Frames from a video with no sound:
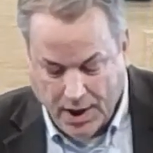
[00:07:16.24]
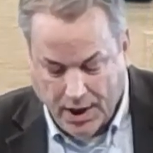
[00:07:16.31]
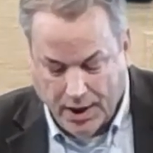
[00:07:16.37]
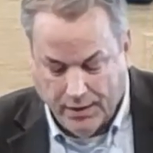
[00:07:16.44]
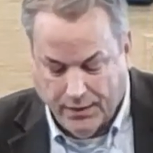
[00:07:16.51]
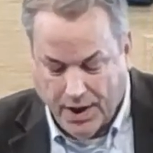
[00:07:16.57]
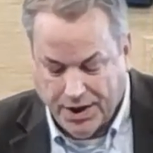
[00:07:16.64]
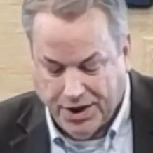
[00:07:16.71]

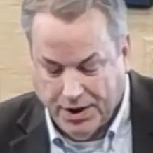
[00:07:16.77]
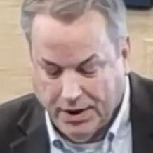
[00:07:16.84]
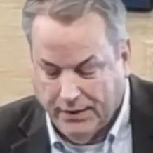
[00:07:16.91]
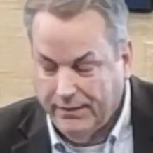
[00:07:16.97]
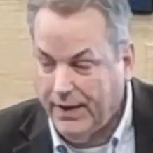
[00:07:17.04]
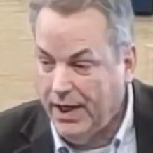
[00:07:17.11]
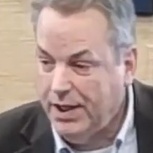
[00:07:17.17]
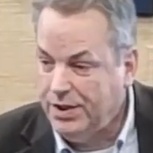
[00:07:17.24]
the Russian
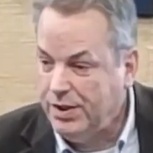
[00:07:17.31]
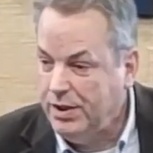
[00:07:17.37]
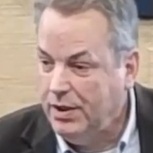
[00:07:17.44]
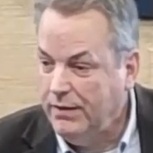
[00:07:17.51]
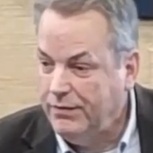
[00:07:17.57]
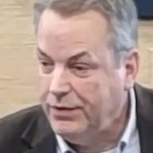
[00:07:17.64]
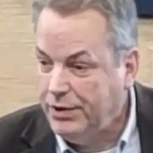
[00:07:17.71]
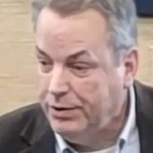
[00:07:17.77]
invasion
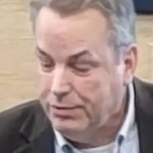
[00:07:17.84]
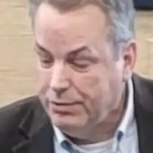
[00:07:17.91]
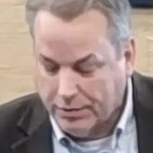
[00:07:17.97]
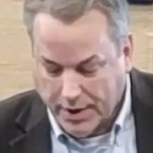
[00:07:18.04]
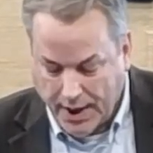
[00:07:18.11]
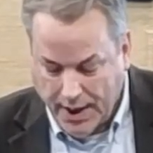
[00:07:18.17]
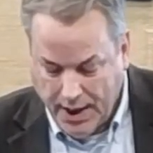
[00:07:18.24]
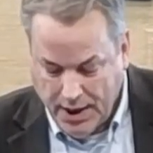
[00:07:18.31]
of
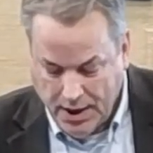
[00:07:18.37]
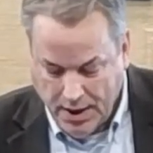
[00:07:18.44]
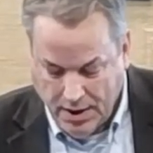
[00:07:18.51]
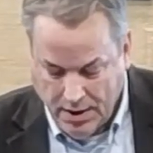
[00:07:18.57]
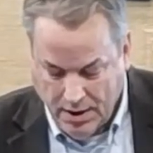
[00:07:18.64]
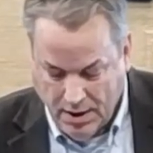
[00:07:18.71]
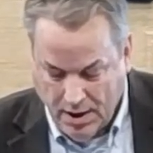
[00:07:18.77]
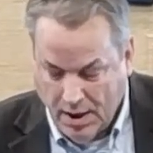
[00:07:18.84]
Ukraine,
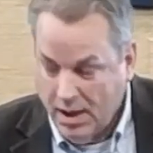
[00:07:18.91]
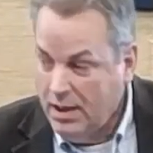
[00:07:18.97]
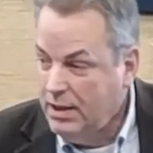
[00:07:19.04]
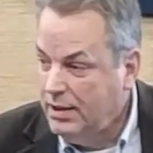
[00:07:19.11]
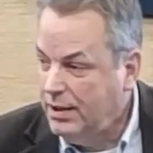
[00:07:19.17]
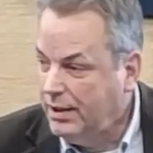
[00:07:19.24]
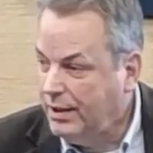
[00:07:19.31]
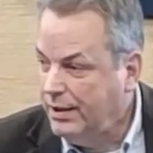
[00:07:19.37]

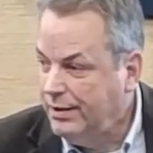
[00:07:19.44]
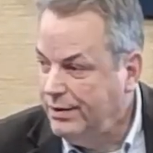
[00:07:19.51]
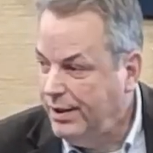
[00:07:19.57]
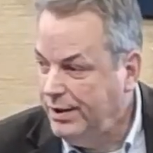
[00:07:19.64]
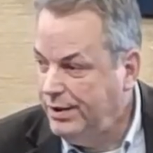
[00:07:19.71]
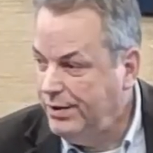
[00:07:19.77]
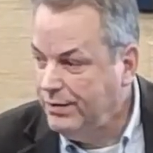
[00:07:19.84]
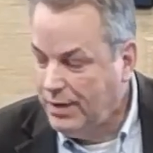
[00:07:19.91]
the
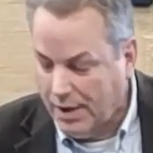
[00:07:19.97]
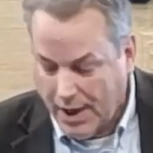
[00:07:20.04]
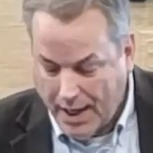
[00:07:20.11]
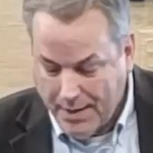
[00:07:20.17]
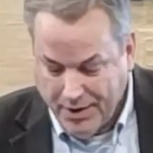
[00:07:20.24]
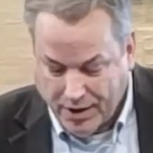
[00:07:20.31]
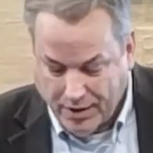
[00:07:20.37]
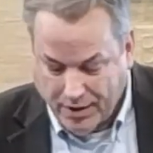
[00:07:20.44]
continued
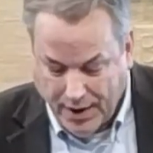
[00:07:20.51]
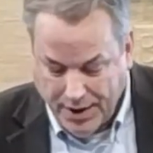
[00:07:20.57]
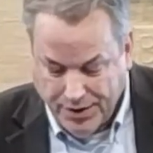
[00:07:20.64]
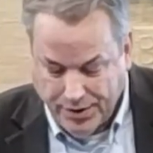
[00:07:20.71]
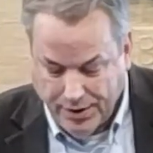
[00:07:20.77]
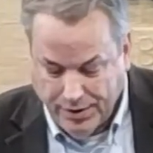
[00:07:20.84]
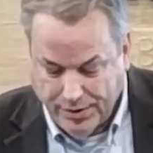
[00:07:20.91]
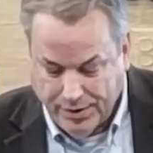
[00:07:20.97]
climate
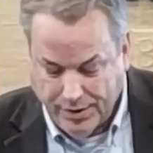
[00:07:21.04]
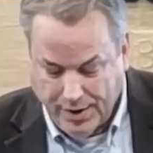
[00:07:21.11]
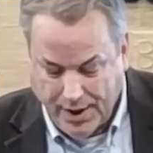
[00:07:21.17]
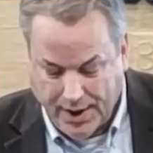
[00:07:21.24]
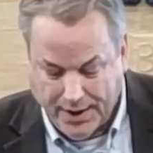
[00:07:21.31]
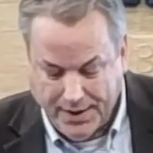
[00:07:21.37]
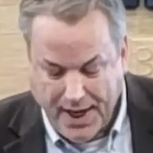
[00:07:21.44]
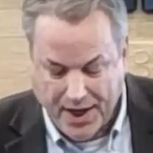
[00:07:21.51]
crisis, and
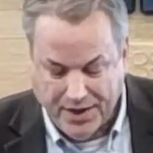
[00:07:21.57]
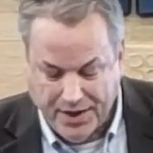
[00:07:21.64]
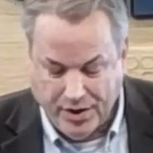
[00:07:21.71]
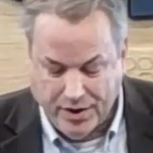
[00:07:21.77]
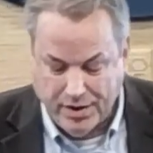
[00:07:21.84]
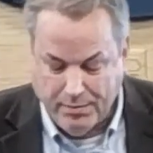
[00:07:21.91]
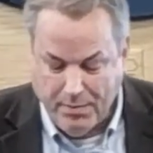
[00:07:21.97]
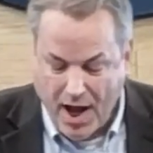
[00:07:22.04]
attacks
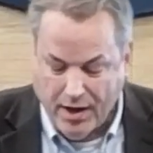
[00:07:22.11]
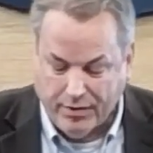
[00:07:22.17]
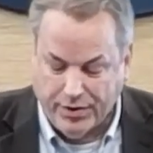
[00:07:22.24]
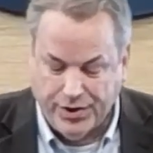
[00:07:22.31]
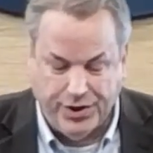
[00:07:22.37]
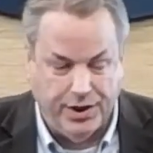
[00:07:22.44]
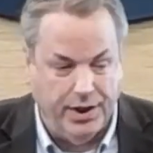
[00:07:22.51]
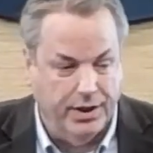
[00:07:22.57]
on
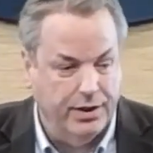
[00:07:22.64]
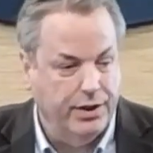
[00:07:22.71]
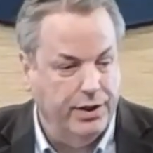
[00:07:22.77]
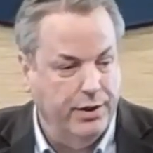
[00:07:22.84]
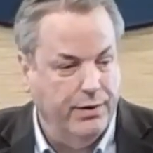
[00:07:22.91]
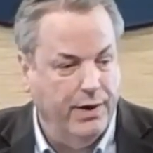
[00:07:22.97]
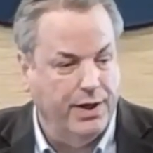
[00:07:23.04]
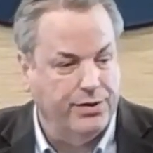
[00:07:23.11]
democracy in the
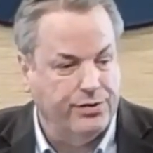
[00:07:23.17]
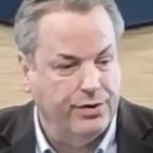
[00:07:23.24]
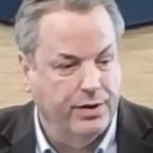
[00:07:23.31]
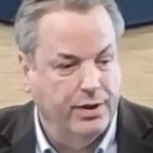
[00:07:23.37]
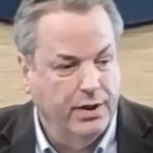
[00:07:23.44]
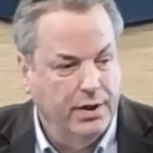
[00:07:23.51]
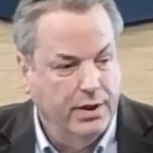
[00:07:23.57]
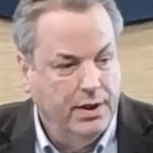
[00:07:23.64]
US
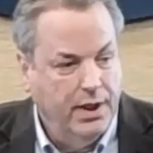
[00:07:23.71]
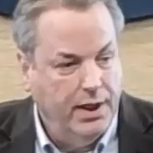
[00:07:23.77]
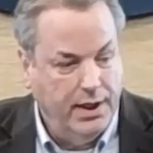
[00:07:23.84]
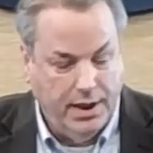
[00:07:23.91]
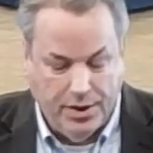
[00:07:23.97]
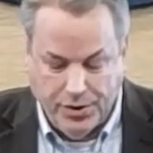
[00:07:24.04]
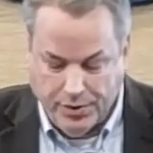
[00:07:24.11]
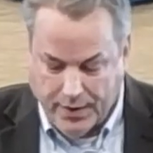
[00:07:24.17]
and
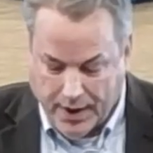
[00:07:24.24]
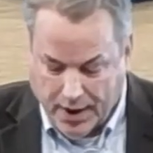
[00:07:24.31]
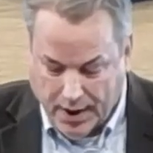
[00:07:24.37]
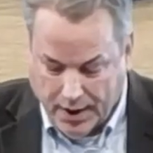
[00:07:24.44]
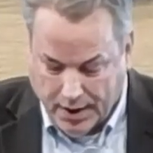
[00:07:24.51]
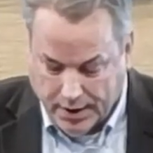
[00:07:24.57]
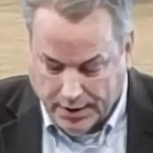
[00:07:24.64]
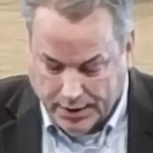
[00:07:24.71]
elsewhere.
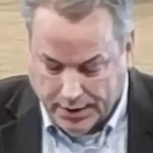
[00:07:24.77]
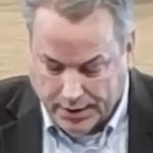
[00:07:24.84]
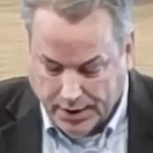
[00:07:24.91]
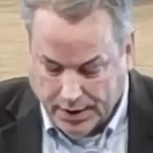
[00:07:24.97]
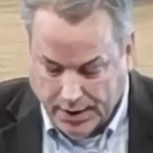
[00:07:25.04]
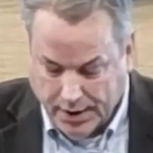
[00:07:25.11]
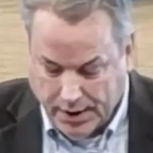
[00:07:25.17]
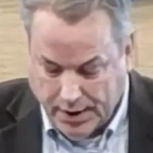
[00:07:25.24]

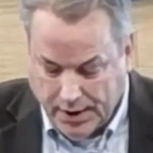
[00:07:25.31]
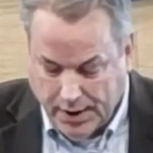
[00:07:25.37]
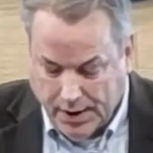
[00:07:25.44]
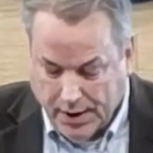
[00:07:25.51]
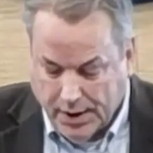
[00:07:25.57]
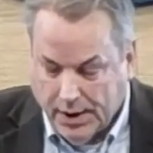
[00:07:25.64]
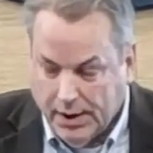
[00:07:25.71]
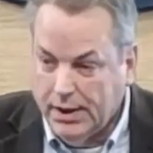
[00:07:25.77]

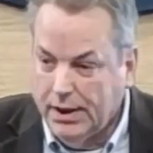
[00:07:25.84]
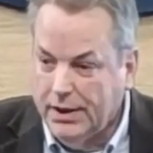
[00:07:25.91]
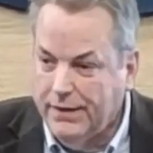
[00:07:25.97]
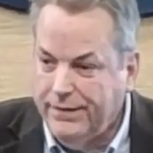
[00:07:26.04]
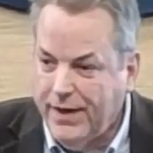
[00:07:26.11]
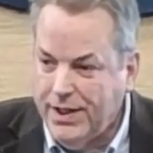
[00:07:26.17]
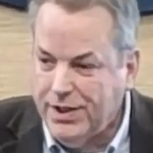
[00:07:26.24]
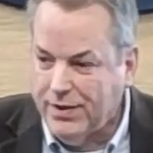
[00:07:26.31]
In the
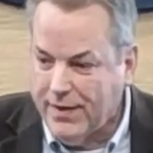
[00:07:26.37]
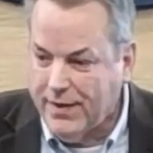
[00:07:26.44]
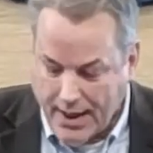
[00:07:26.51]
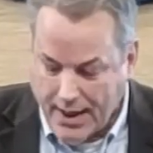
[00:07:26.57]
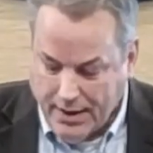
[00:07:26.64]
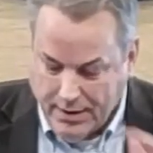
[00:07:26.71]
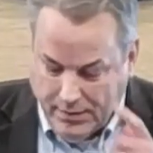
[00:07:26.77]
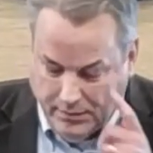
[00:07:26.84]
face of
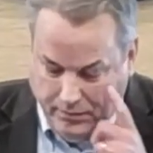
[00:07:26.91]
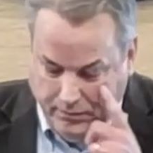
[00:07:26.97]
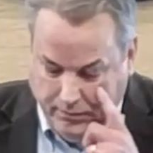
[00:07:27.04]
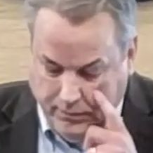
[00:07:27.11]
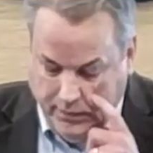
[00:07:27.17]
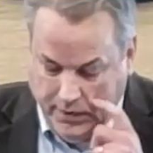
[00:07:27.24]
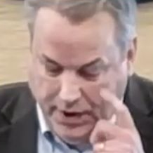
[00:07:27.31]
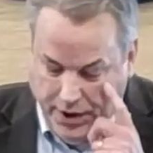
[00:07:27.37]
that,
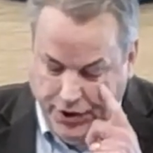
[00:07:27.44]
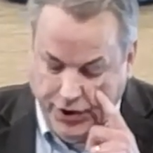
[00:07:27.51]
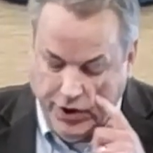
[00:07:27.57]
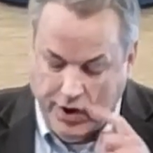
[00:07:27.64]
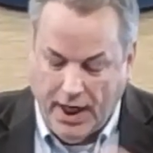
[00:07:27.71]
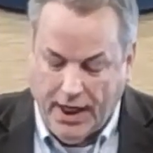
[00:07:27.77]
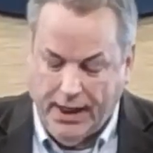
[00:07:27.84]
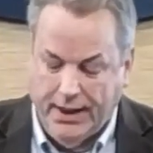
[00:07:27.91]
is the
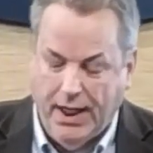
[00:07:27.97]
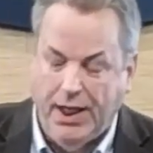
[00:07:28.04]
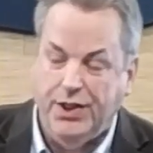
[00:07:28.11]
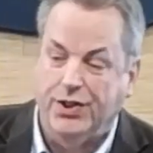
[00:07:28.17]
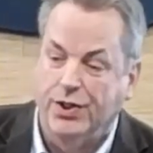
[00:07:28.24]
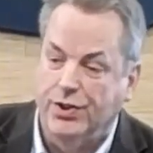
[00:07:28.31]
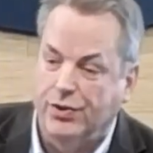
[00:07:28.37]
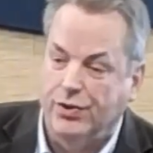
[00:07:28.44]
United
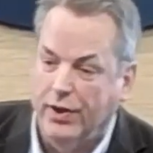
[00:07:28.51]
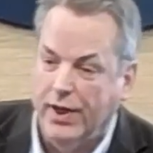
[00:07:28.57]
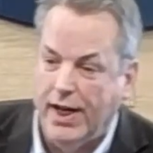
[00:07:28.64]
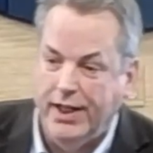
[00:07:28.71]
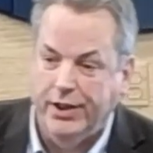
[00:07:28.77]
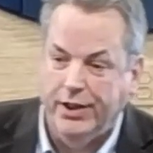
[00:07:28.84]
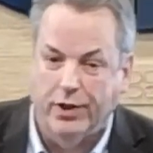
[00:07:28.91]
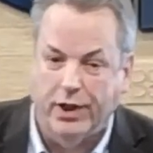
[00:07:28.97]
Nations or
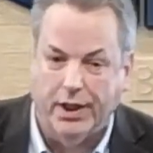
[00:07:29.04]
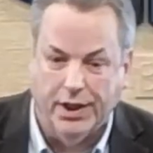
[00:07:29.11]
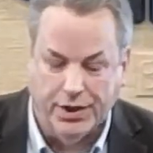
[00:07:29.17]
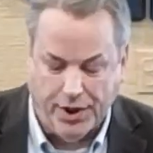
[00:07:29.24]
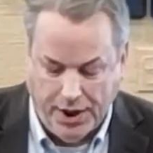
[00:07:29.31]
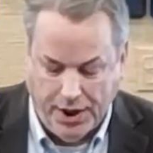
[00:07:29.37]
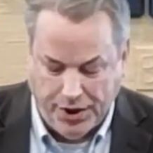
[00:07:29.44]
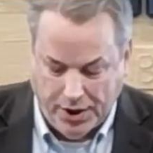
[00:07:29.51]
any
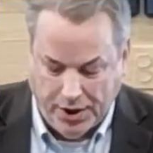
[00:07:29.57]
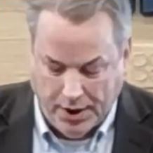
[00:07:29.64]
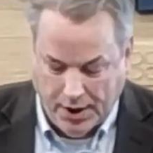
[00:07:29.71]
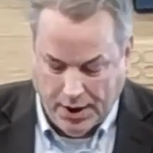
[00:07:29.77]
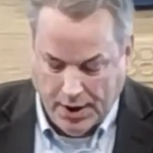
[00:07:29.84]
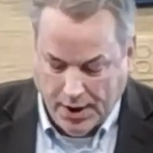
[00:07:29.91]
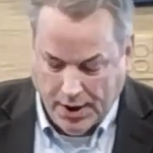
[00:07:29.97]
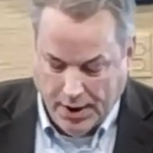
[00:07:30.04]
organization
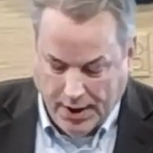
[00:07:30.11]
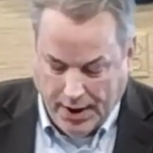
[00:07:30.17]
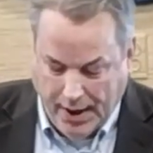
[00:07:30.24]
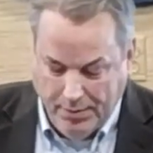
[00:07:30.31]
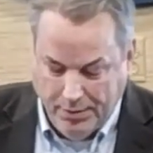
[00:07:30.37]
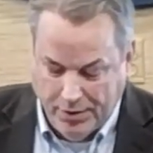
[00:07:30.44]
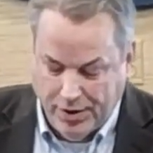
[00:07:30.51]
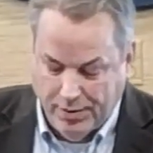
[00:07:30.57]

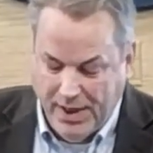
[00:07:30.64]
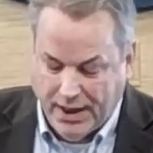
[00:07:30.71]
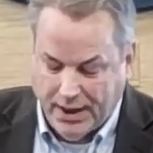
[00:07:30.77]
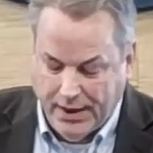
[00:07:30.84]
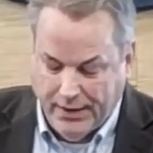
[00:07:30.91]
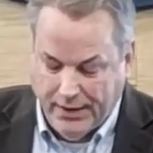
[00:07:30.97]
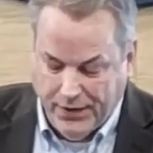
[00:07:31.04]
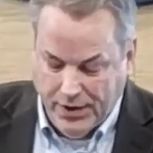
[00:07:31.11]
able to make a
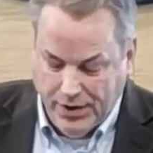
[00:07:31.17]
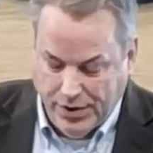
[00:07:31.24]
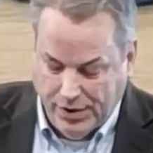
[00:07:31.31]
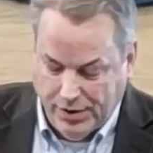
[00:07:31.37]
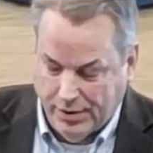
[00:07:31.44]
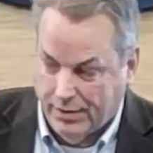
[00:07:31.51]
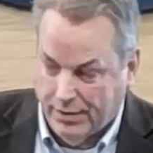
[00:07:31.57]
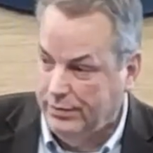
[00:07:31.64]
difference?